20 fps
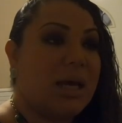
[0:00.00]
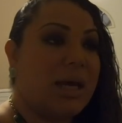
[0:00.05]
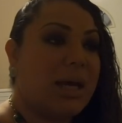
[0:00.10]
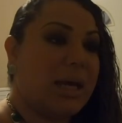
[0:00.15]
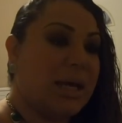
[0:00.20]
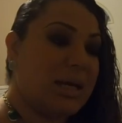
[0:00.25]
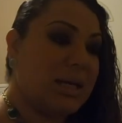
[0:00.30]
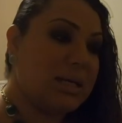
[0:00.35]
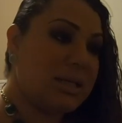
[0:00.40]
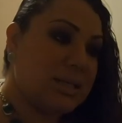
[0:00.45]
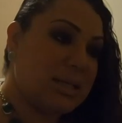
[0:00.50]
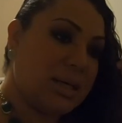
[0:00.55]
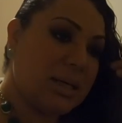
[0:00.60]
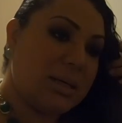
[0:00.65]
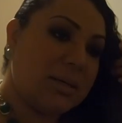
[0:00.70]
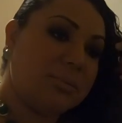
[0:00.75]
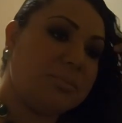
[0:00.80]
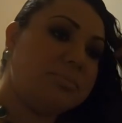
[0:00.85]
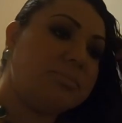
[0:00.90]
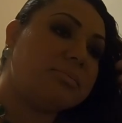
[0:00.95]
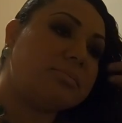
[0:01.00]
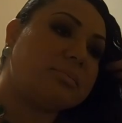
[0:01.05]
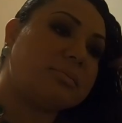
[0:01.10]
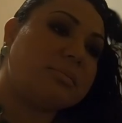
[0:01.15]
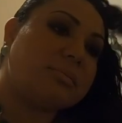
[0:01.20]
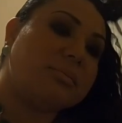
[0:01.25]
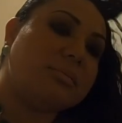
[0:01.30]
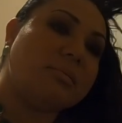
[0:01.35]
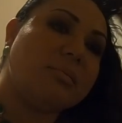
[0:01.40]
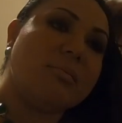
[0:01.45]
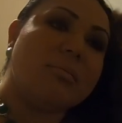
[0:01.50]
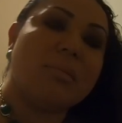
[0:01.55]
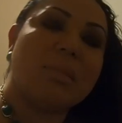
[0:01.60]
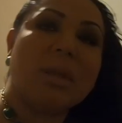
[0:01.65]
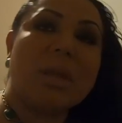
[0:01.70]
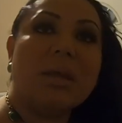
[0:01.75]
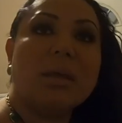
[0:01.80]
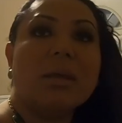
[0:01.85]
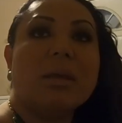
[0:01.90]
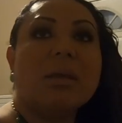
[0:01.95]
And um,
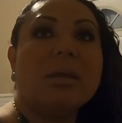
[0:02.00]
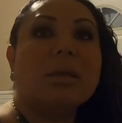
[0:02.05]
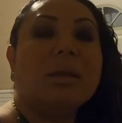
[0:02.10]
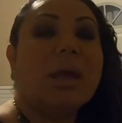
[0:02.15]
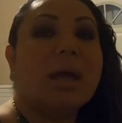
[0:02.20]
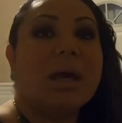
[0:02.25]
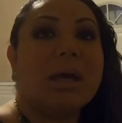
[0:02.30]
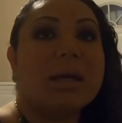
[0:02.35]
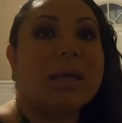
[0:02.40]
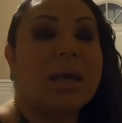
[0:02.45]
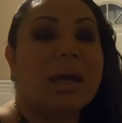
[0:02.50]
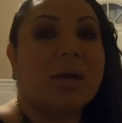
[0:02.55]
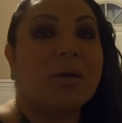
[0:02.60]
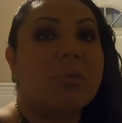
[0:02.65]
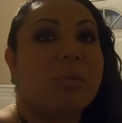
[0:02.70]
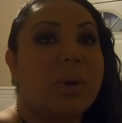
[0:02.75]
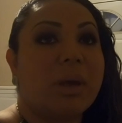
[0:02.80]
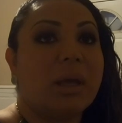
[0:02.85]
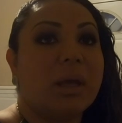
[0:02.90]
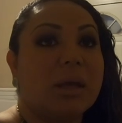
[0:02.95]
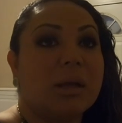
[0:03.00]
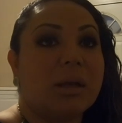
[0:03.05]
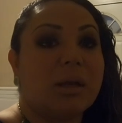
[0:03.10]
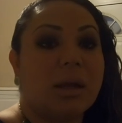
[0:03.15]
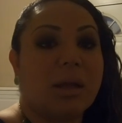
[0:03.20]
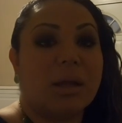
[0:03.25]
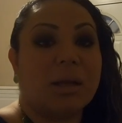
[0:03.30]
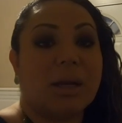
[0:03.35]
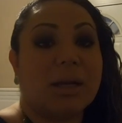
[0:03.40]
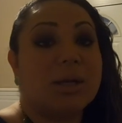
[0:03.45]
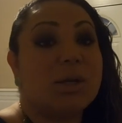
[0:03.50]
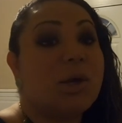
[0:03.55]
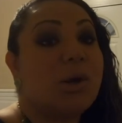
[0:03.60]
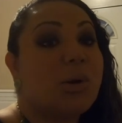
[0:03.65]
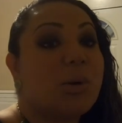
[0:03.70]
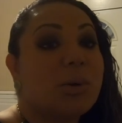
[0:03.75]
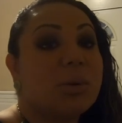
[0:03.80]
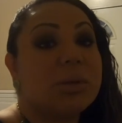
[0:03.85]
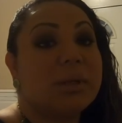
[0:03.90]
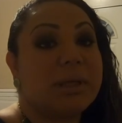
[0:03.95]
yeah, I can't wait. And I
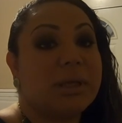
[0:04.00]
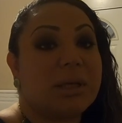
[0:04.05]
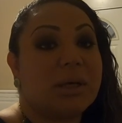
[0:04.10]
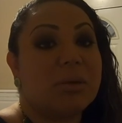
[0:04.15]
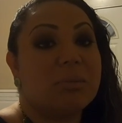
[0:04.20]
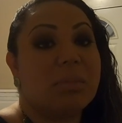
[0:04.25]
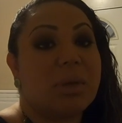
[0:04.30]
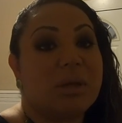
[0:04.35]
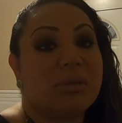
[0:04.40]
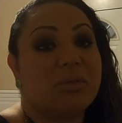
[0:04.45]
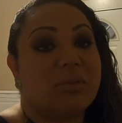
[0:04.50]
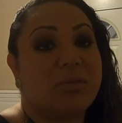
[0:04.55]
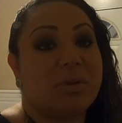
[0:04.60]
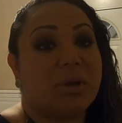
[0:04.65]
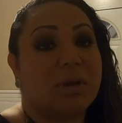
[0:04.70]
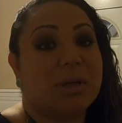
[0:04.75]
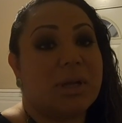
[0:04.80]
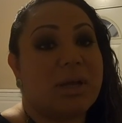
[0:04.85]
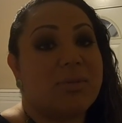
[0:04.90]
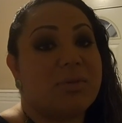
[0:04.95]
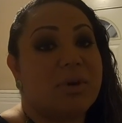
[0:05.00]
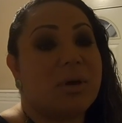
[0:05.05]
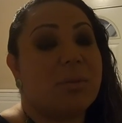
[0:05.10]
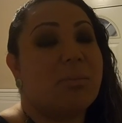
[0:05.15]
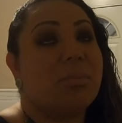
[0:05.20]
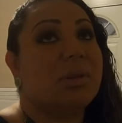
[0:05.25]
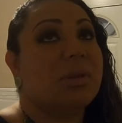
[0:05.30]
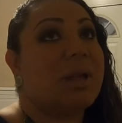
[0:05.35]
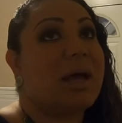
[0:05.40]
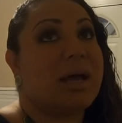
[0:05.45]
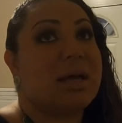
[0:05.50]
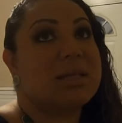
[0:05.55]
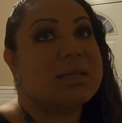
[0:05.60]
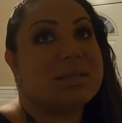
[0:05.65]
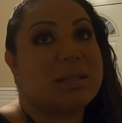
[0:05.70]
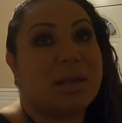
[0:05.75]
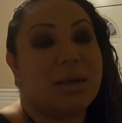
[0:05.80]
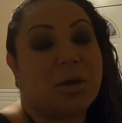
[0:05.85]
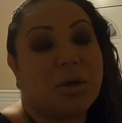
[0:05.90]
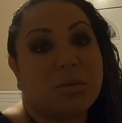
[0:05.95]
know Liam and Vivi are gonna have a blast.
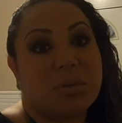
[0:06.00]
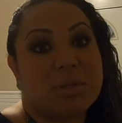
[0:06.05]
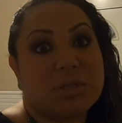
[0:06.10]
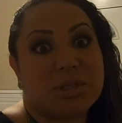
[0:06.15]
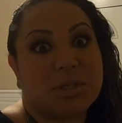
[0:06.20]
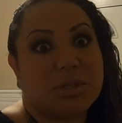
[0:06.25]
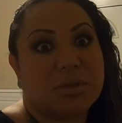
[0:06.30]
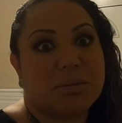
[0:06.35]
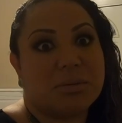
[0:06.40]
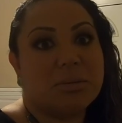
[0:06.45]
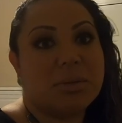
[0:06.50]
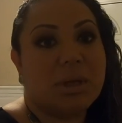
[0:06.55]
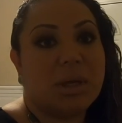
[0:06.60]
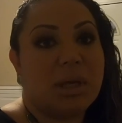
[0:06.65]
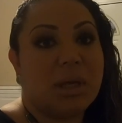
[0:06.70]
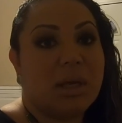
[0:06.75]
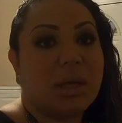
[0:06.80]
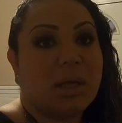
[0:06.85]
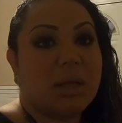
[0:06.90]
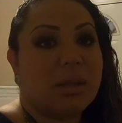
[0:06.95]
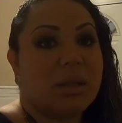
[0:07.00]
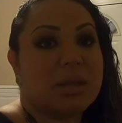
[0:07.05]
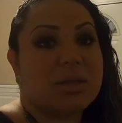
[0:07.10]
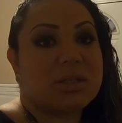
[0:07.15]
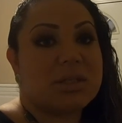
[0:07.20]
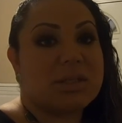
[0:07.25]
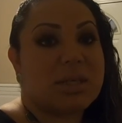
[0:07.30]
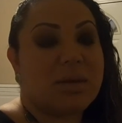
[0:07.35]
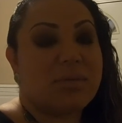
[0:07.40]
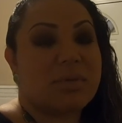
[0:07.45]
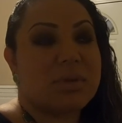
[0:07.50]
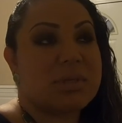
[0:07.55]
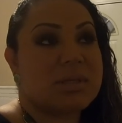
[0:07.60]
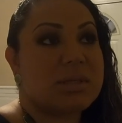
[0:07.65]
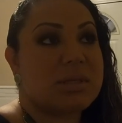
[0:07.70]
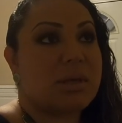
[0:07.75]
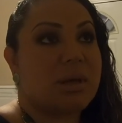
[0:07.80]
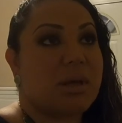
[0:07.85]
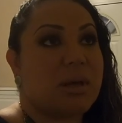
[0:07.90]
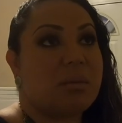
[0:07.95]
They always do. They just have this
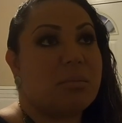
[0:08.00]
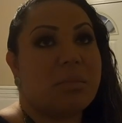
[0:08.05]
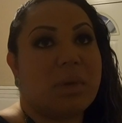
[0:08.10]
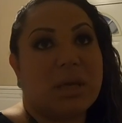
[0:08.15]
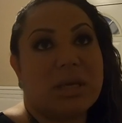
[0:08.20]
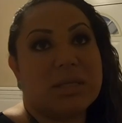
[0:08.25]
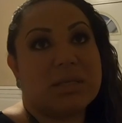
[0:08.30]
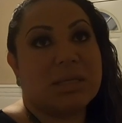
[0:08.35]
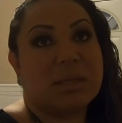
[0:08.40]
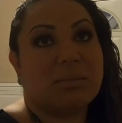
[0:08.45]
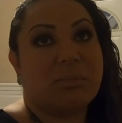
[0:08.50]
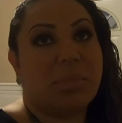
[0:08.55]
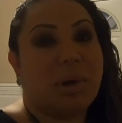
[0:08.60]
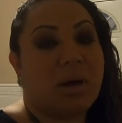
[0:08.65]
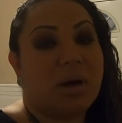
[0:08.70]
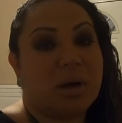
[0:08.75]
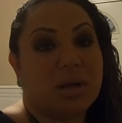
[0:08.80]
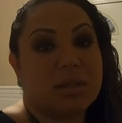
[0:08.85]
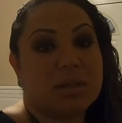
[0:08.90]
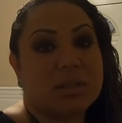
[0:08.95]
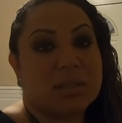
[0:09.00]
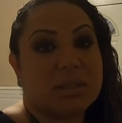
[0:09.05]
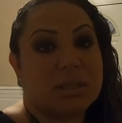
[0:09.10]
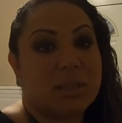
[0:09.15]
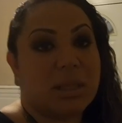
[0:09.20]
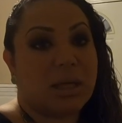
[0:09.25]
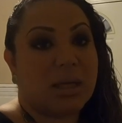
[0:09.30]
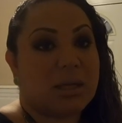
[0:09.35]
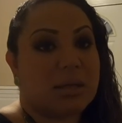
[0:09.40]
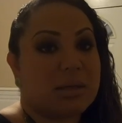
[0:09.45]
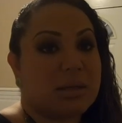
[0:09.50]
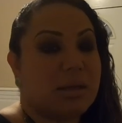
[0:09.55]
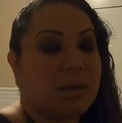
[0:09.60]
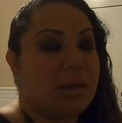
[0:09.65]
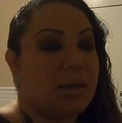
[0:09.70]
amazing bond that,